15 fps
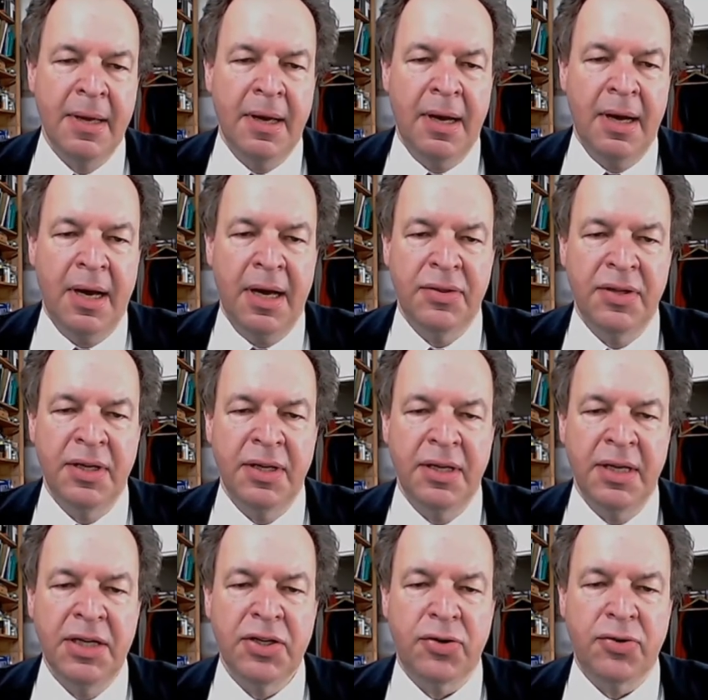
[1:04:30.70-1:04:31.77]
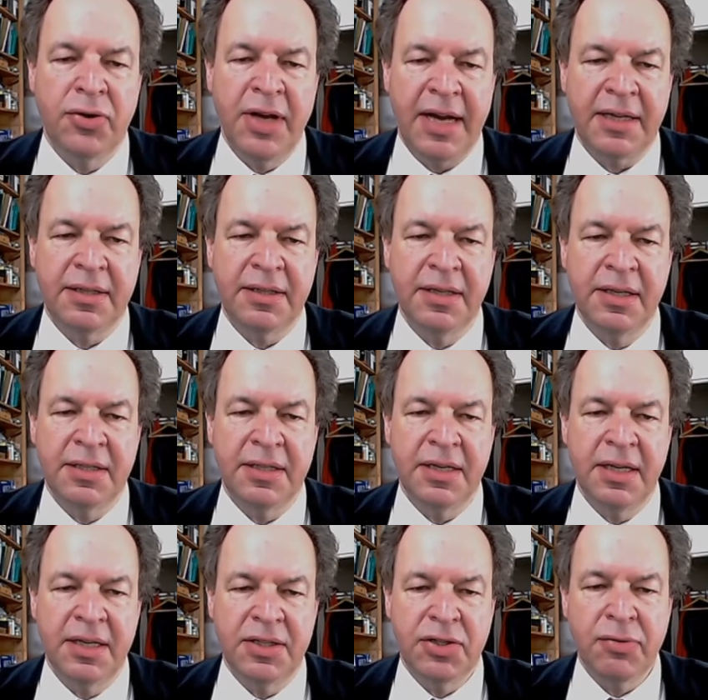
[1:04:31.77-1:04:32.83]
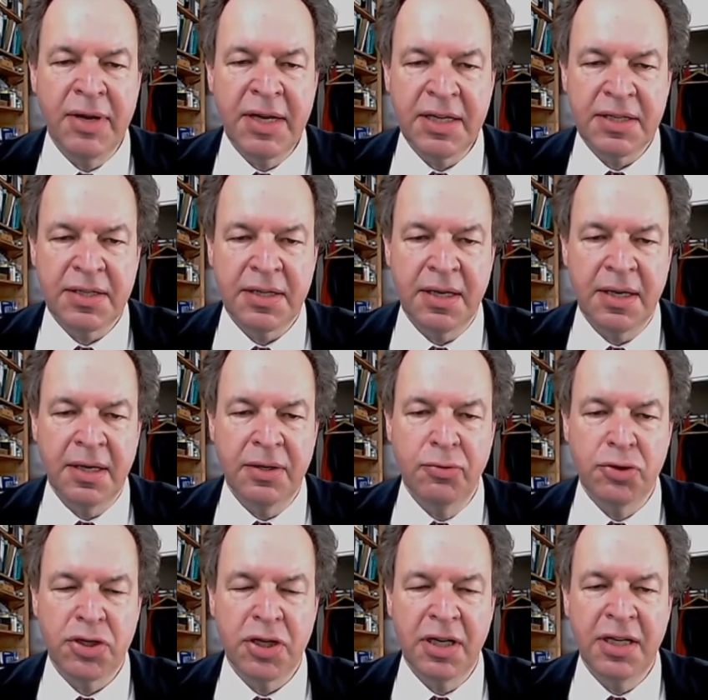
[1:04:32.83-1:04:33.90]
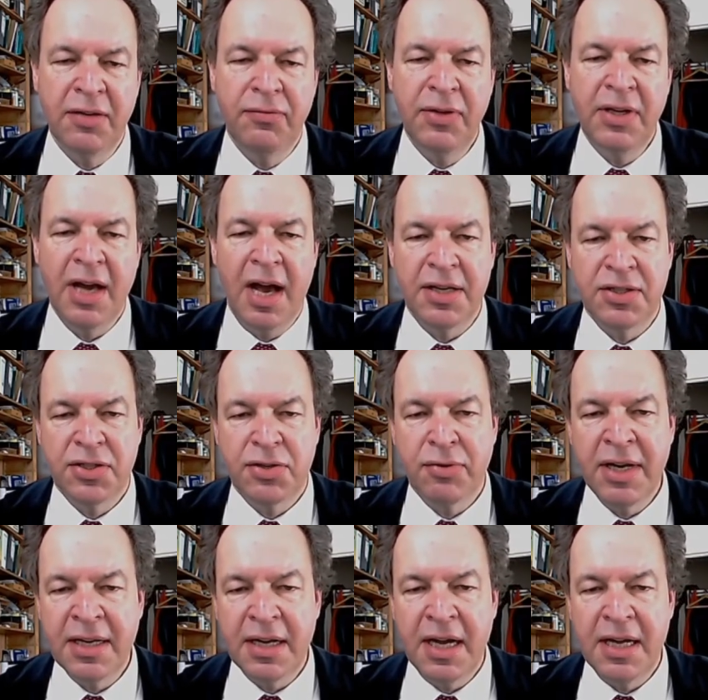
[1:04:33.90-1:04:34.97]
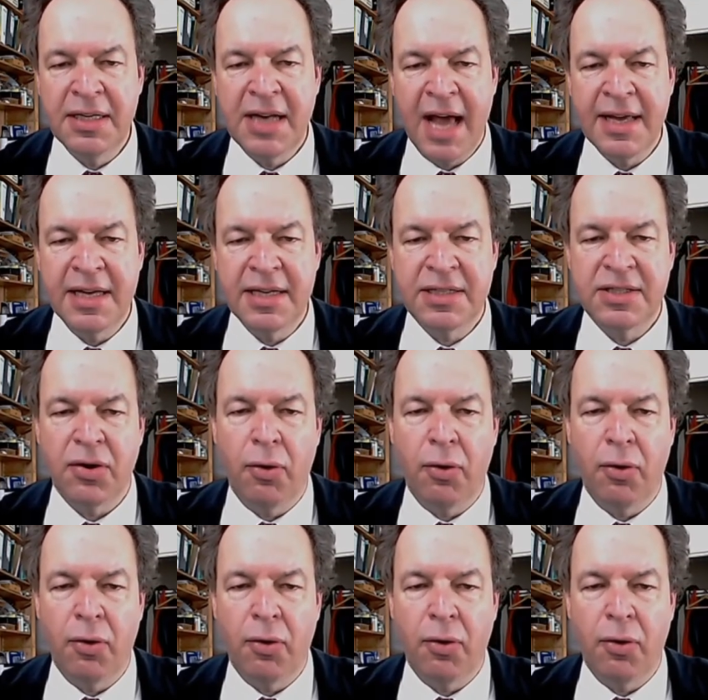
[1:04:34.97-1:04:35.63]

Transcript: the interconnected strings, usually via string-diodes,